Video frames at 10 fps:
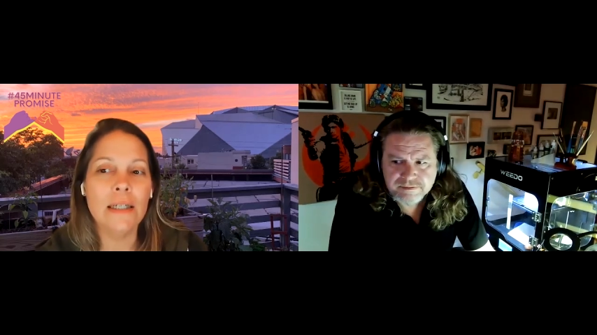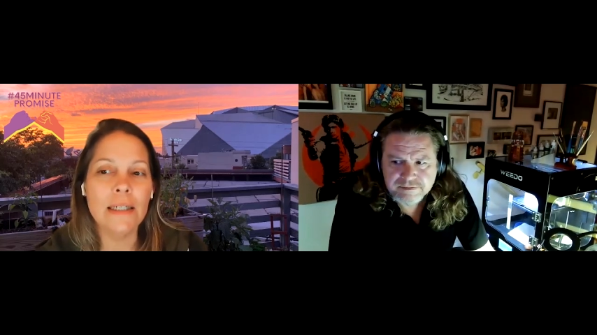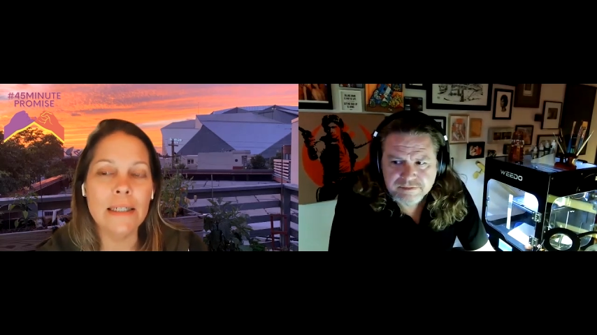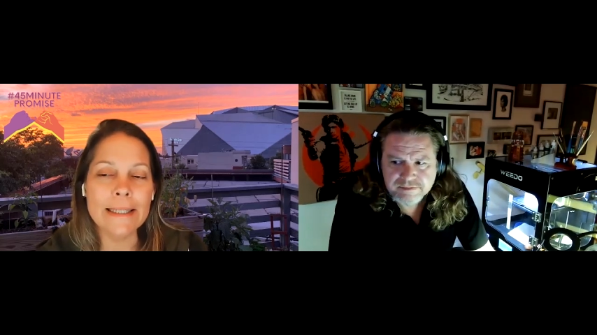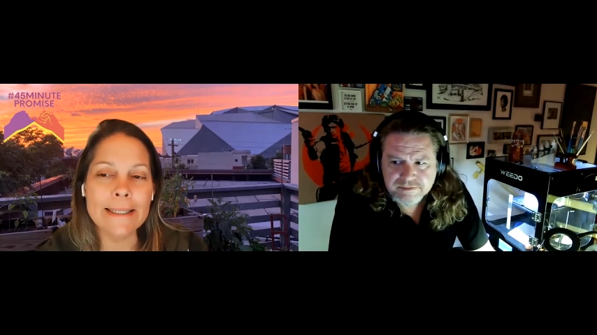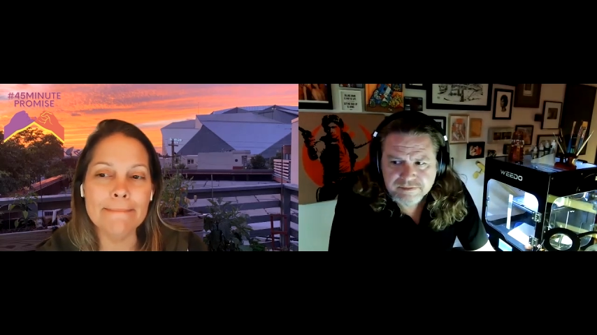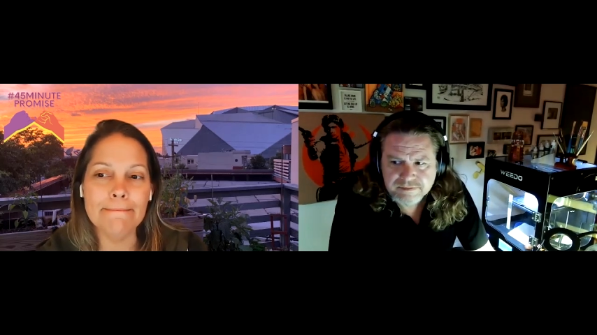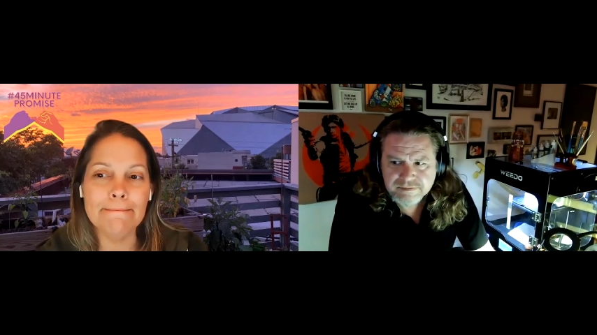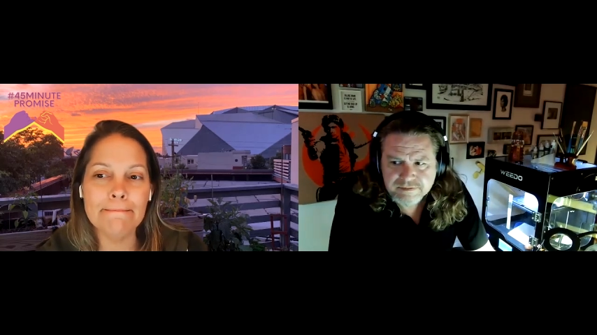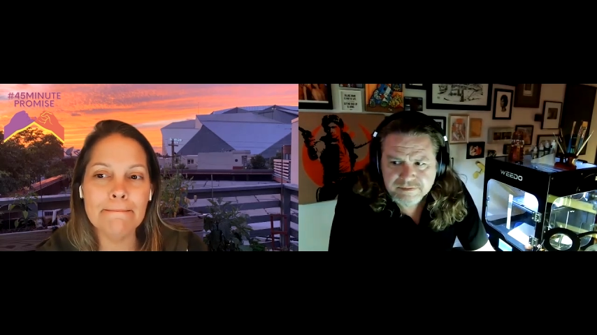
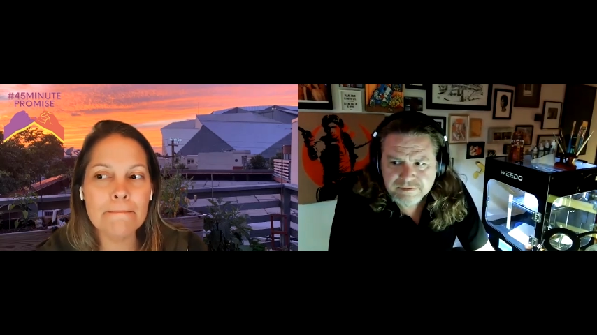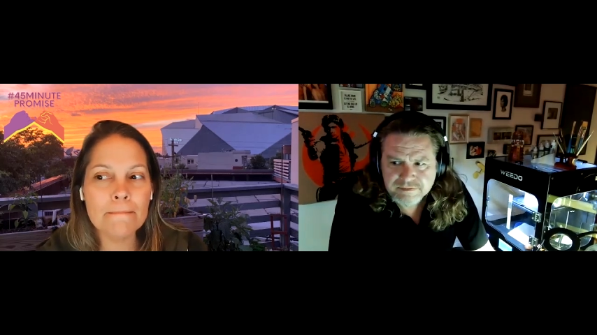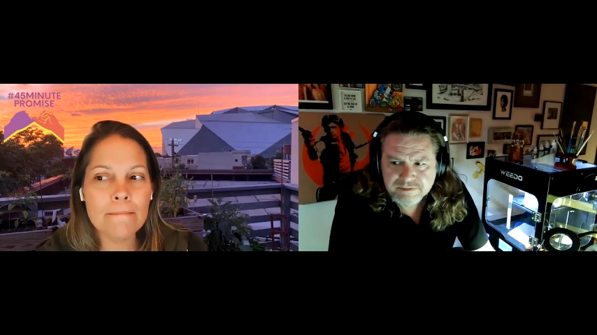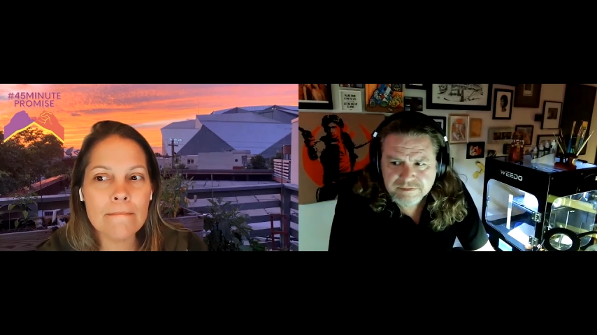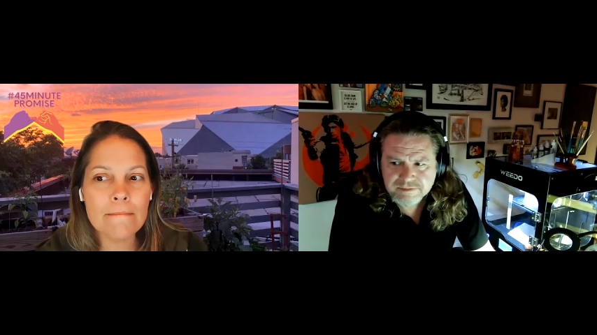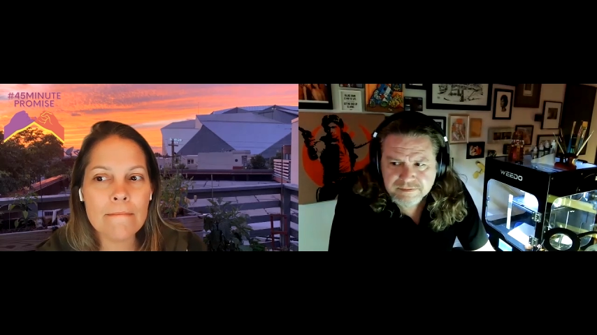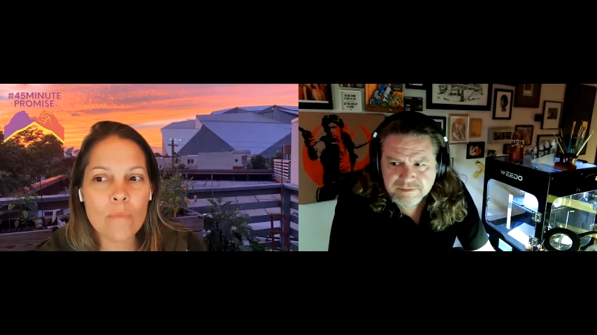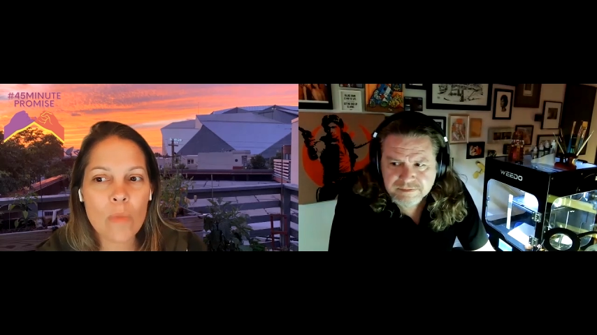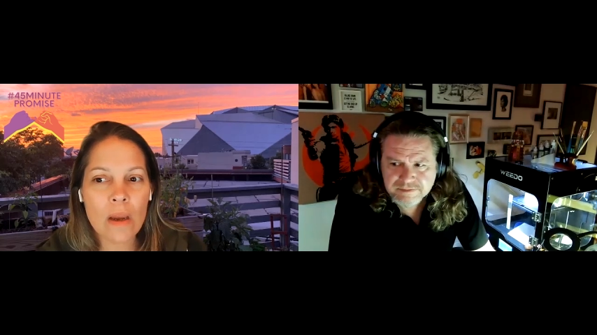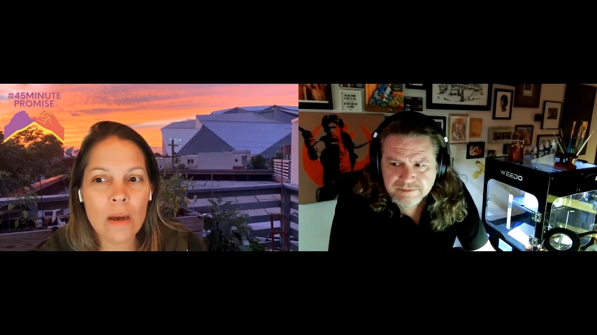Speaker 1: Um,
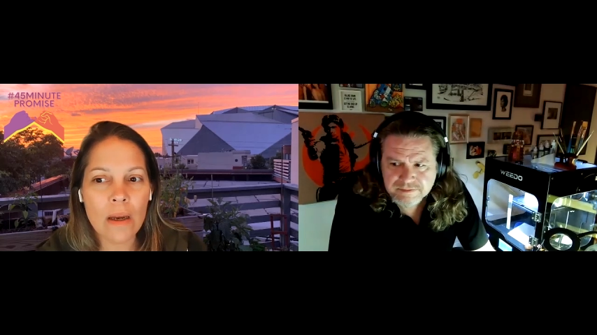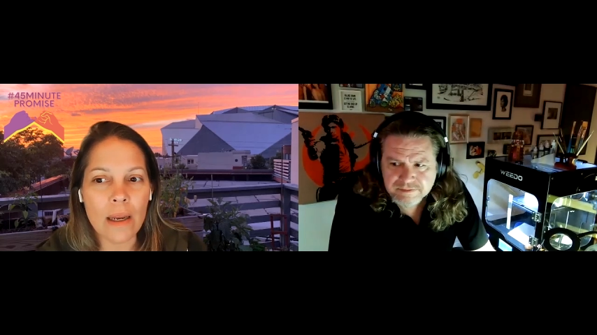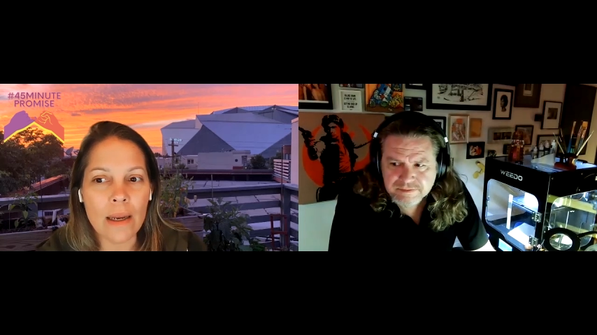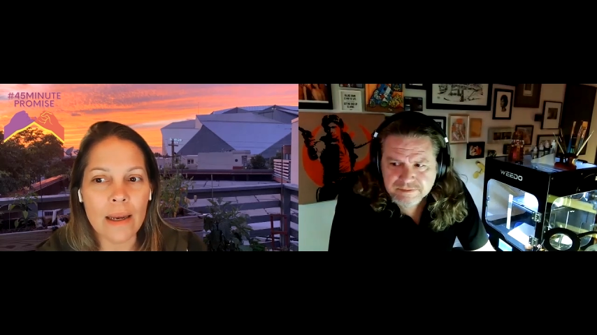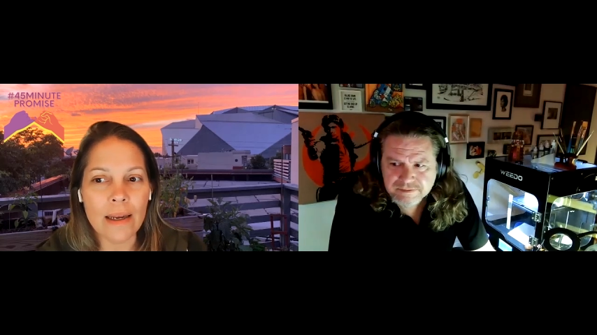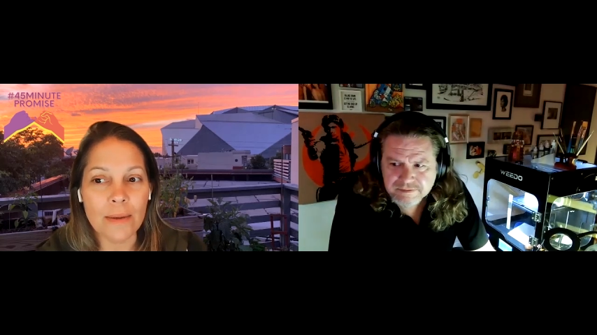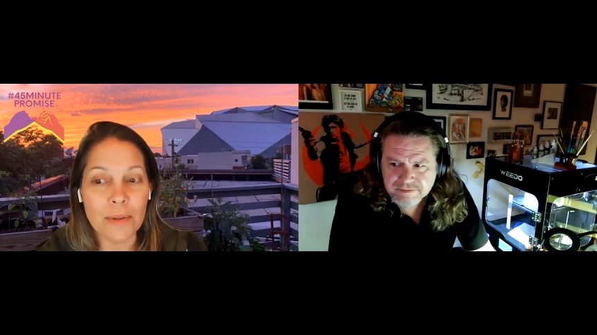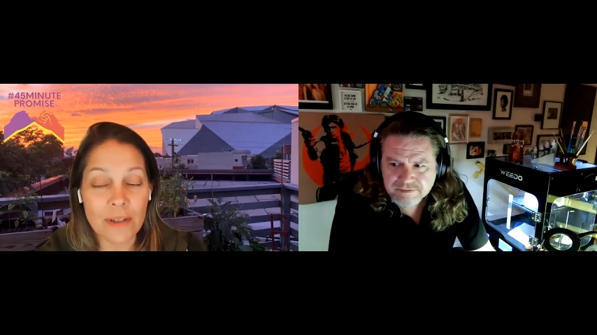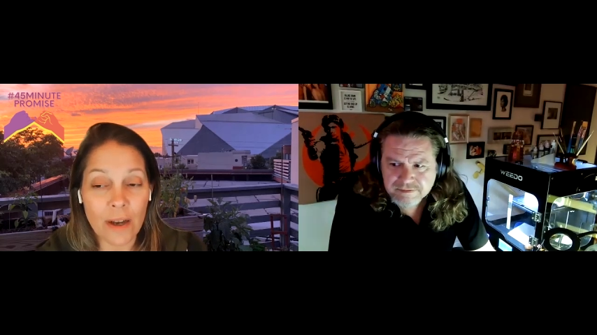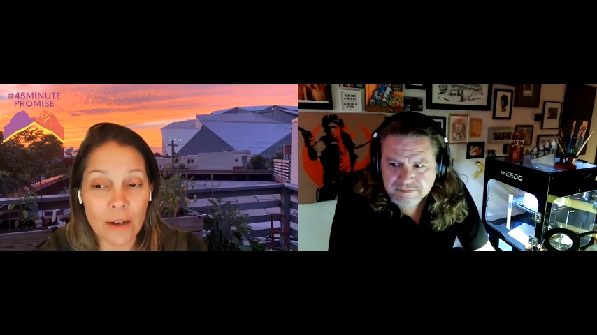and it
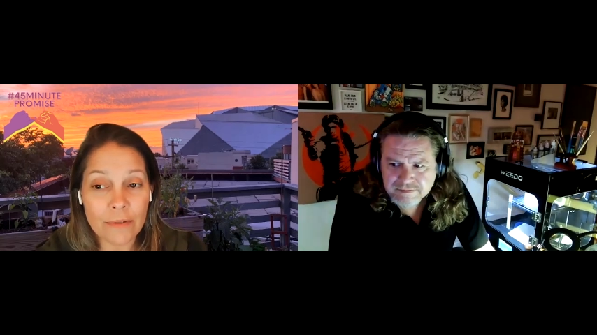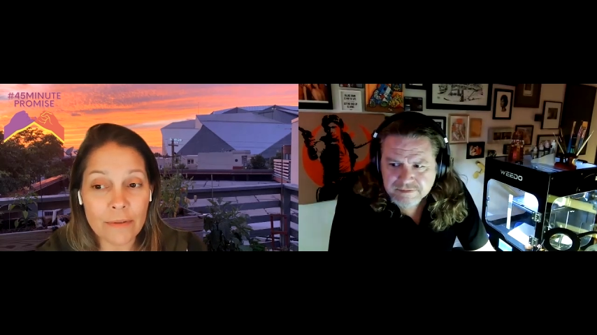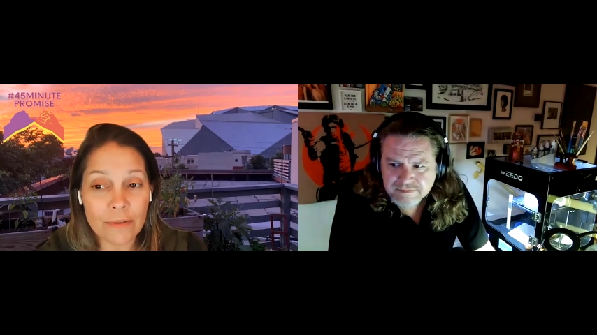was tough.